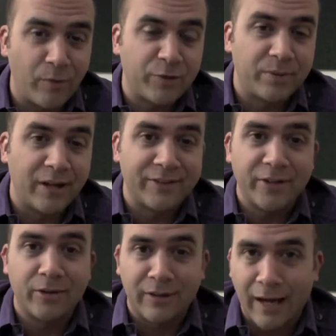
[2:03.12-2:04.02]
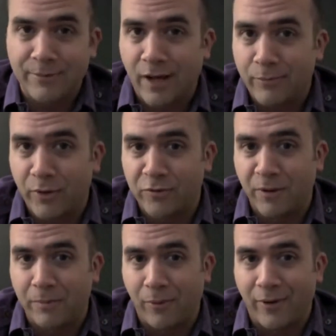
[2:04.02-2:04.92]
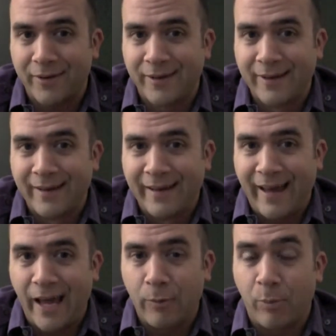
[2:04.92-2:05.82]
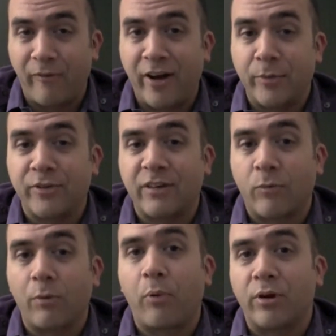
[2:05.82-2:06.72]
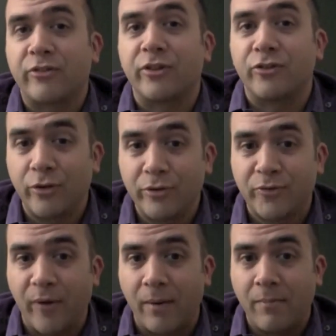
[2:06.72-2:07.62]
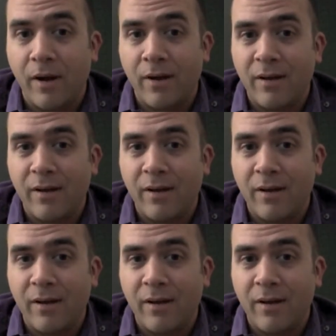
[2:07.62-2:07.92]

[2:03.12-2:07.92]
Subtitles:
which plugs into your laptop USB port and will provide you with several more ports to choose from,